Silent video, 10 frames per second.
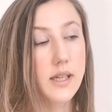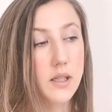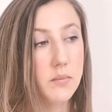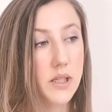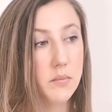
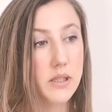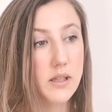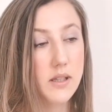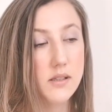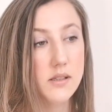And maybe
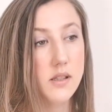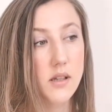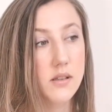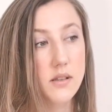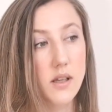that's
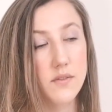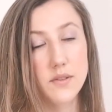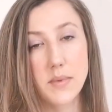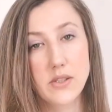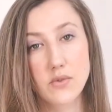not
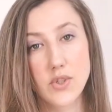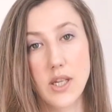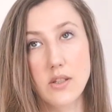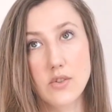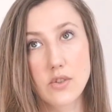for me to
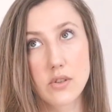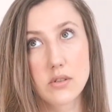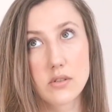change.